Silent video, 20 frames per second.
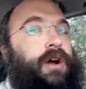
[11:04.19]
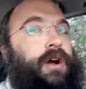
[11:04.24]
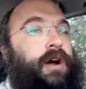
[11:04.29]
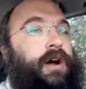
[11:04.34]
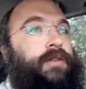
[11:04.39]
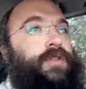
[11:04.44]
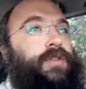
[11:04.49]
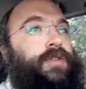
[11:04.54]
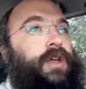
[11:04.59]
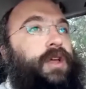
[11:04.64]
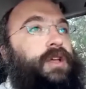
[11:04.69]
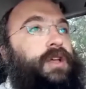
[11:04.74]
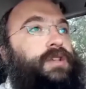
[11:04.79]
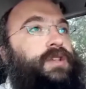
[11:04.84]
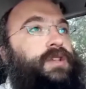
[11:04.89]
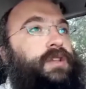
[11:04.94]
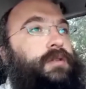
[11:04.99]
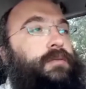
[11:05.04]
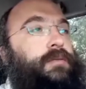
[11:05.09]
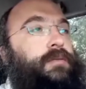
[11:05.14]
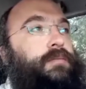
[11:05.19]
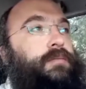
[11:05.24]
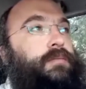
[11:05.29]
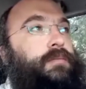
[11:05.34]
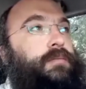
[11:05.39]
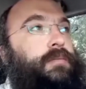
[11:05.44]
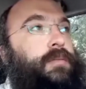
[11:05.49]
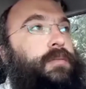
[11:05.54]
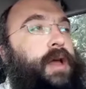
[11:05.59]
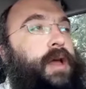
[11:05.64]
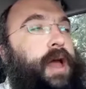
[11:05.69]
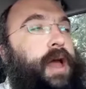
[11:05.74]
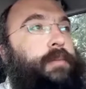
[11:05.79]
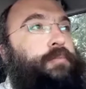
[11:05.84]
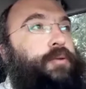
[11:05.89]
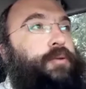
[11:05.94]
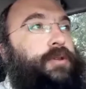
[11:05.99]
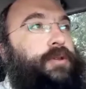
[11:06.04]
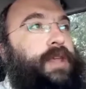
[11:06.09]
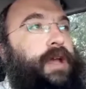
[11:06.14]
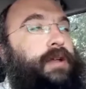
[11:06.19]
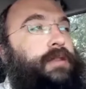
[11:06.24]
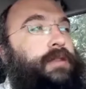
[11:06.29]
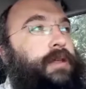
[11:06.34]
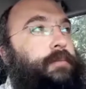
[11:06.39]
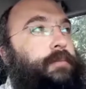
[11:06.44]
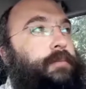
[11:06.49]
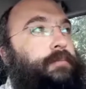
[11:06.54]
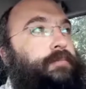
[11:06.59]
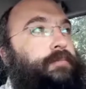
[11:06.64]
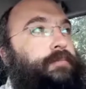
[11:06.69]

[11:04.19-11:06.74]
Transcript: of the Chassidim and protect them.